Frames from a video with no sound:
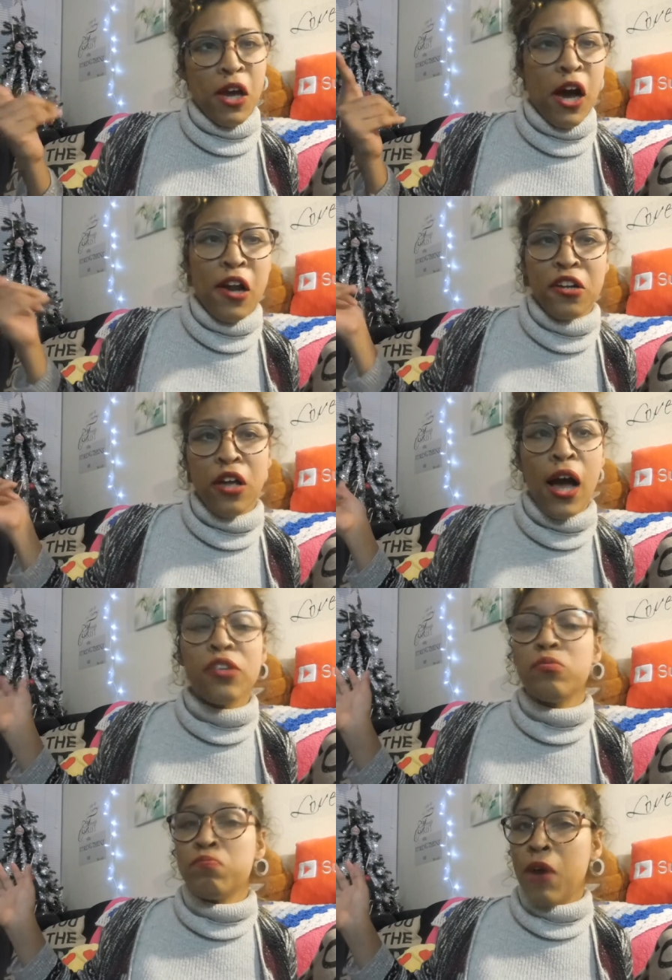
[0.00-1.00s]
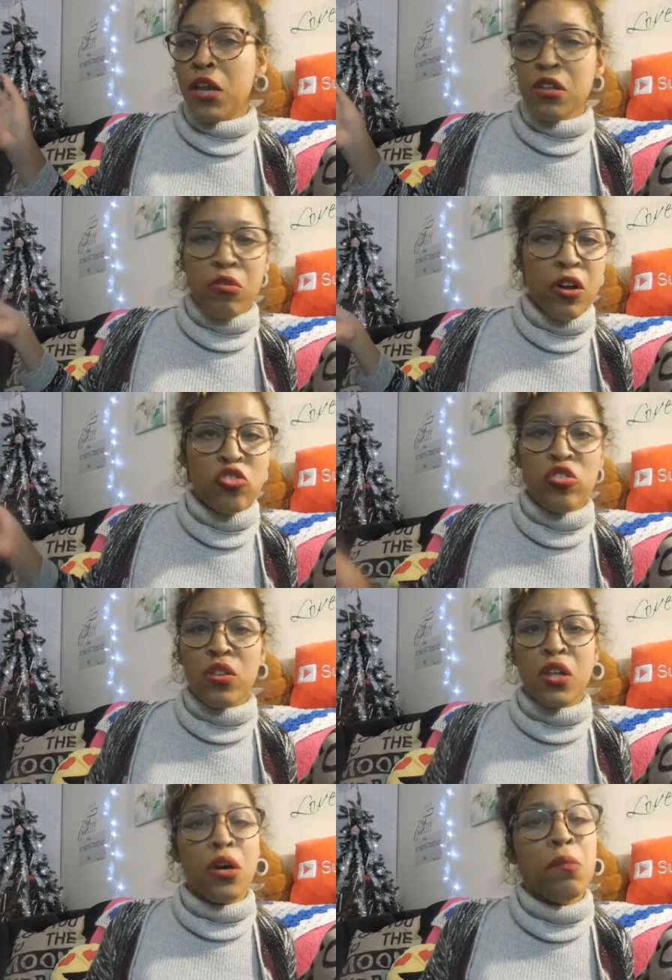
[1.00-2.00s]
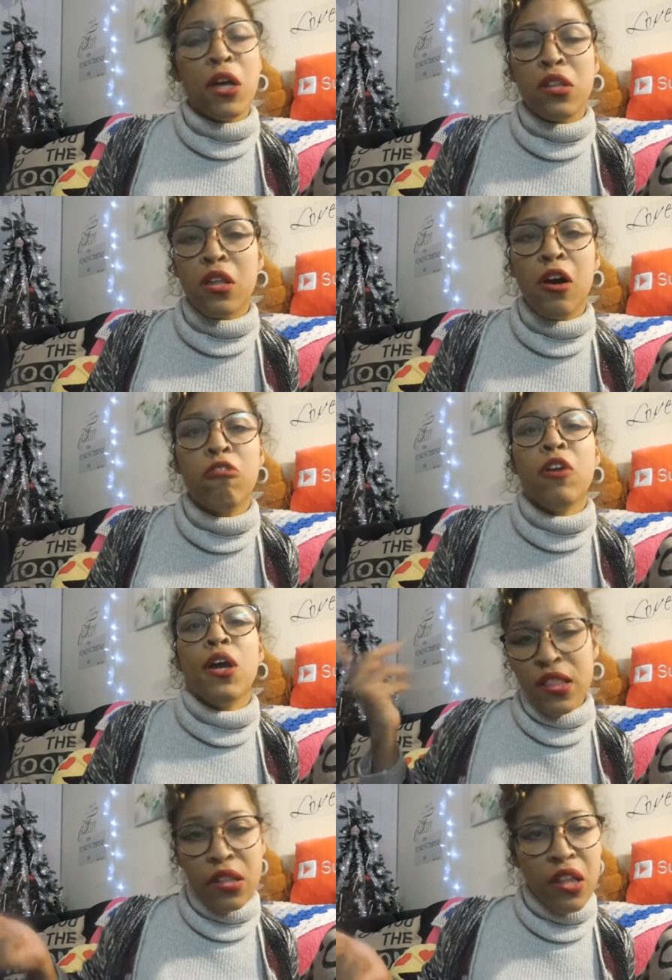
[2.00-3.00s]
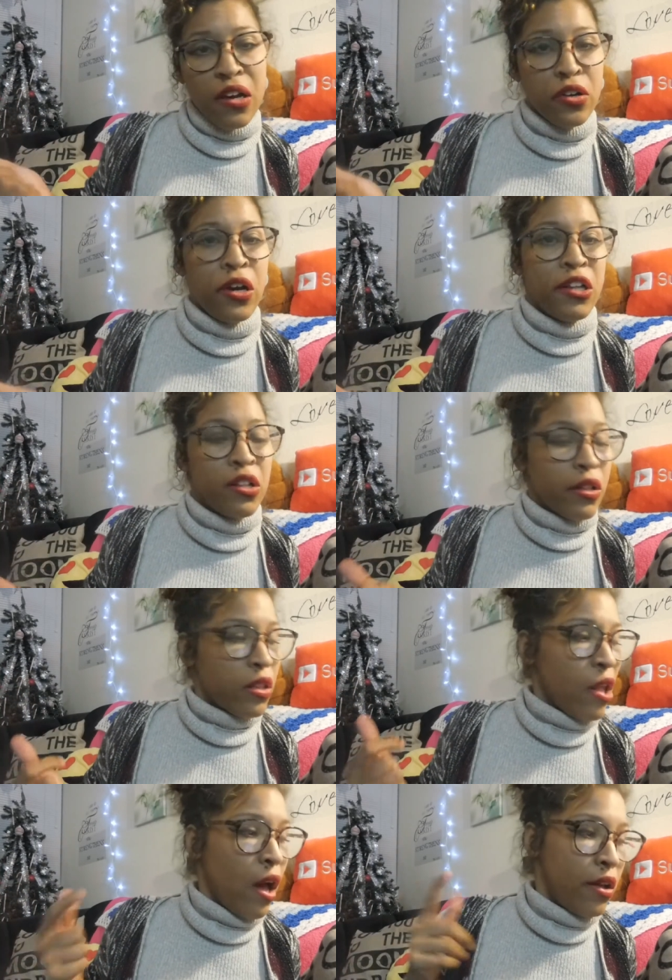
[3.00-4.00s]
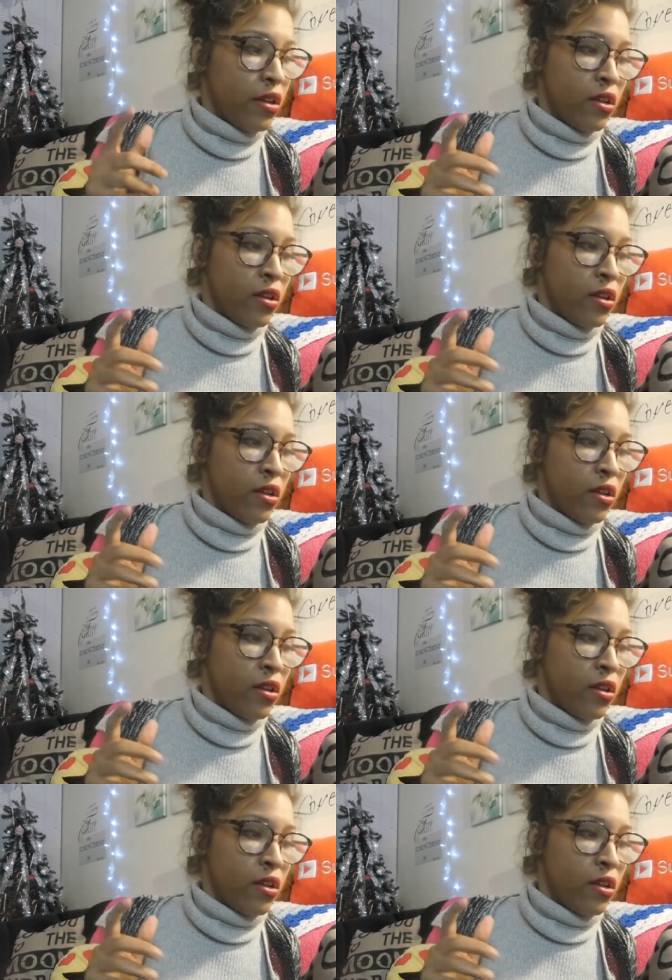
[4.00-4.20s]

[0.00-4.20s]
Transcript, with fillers: I, I might as well just kill myself. And that's not good. That's not